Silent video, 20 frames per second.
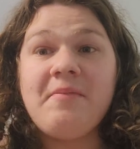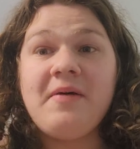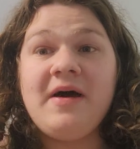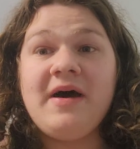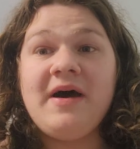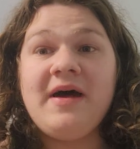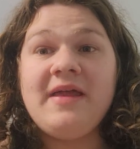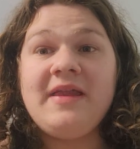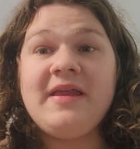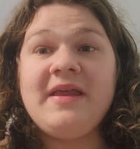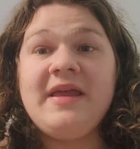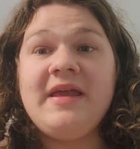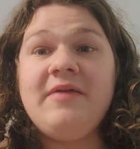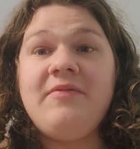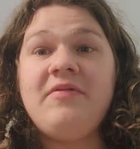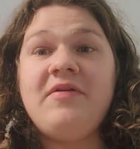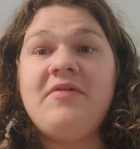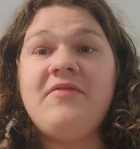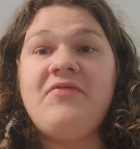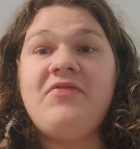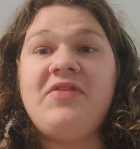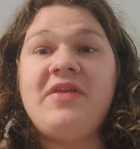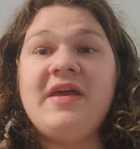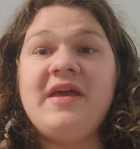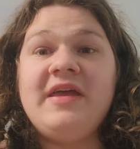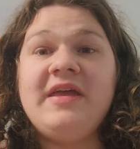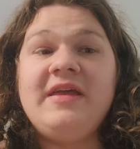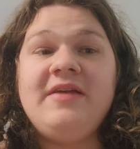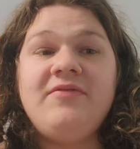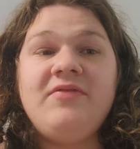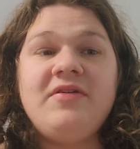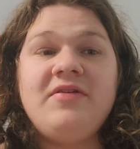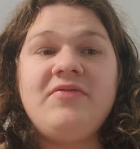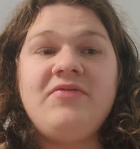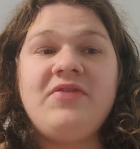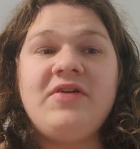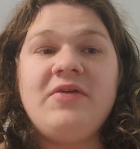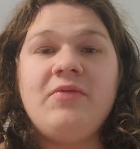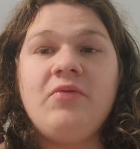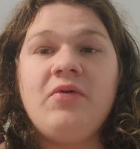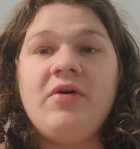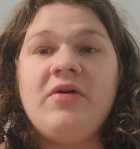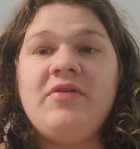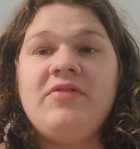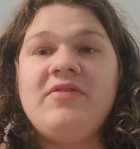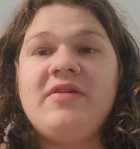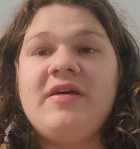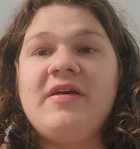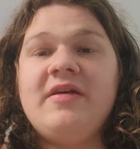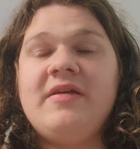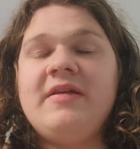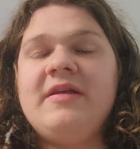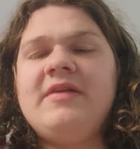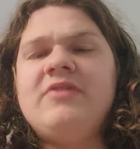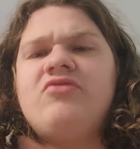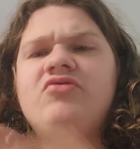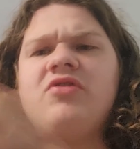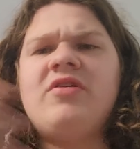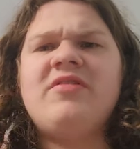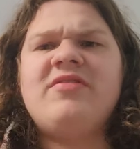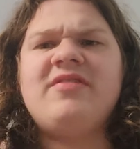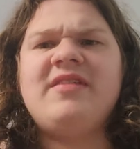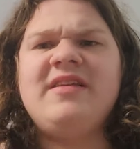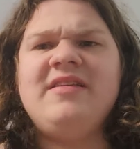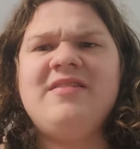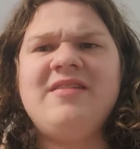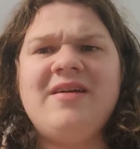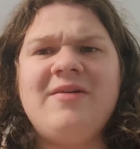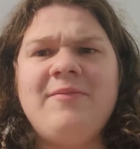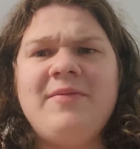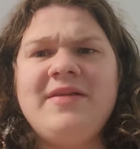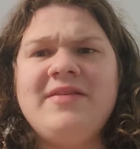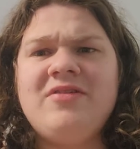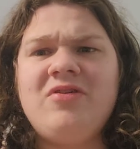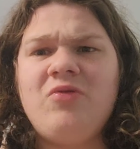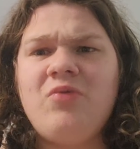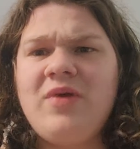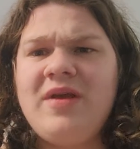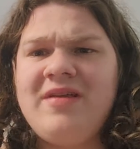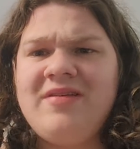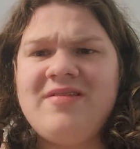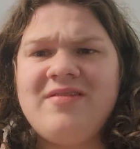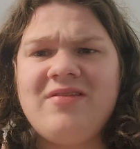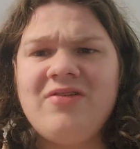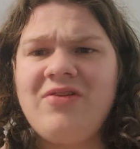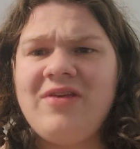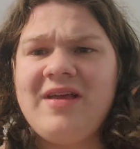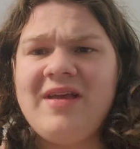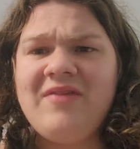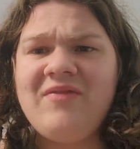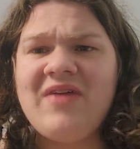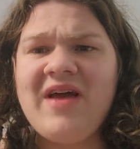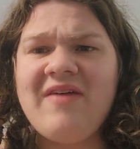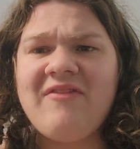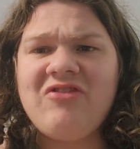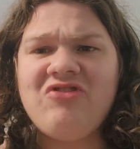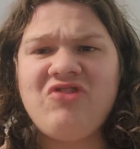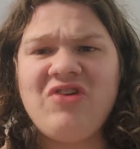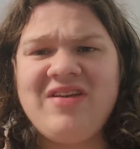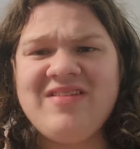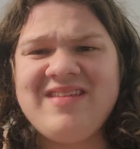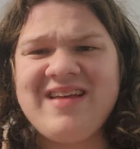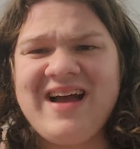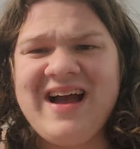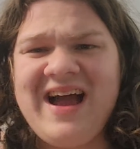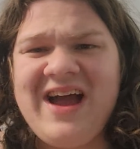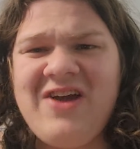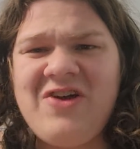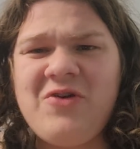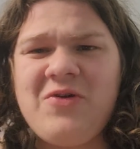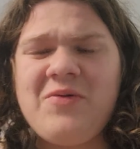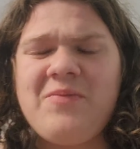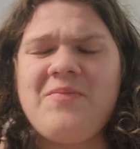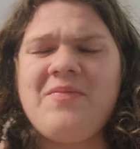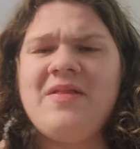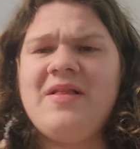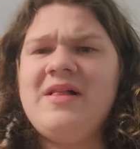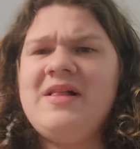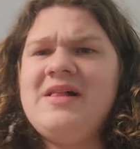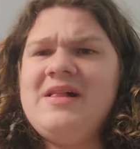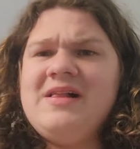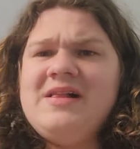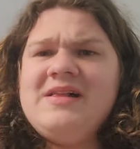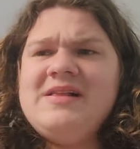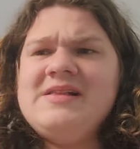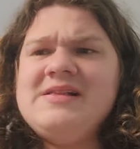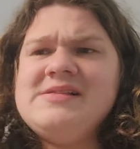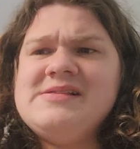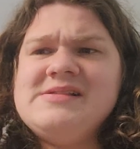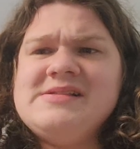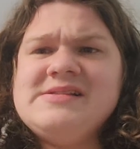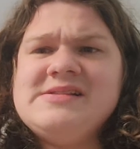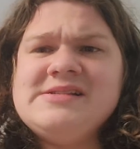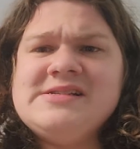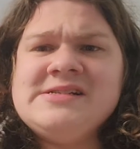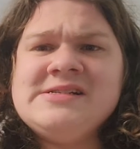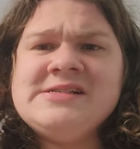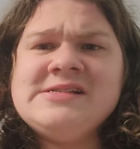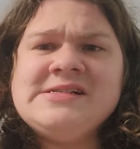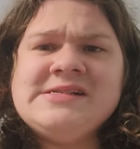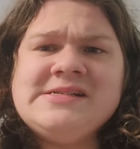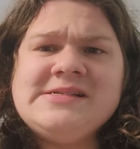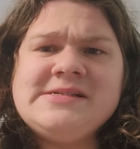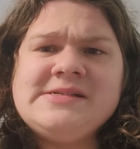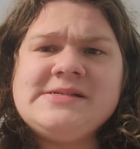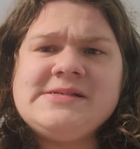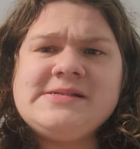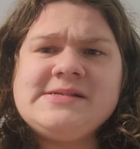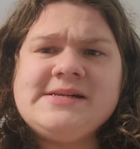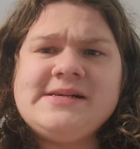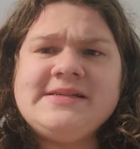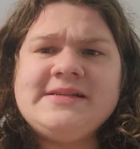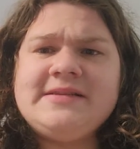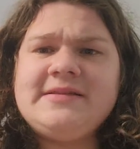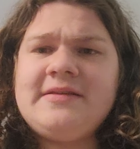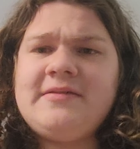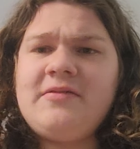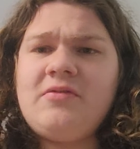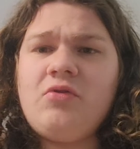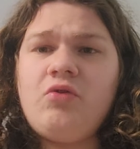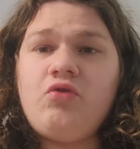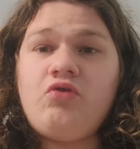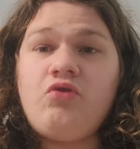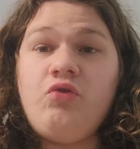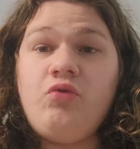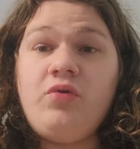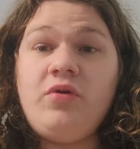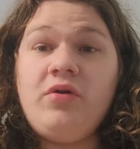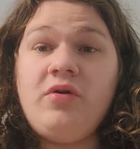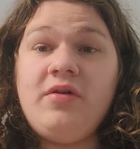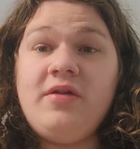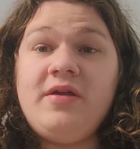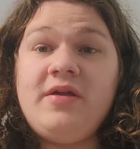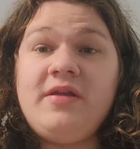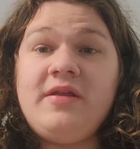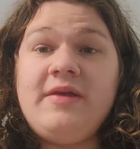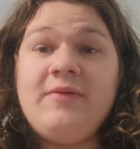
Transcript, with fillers: But even if the, even if he was a trust, it's gonna be two weeks till they even have a chance to hire him. Oh no, guys, that doesn't look too good.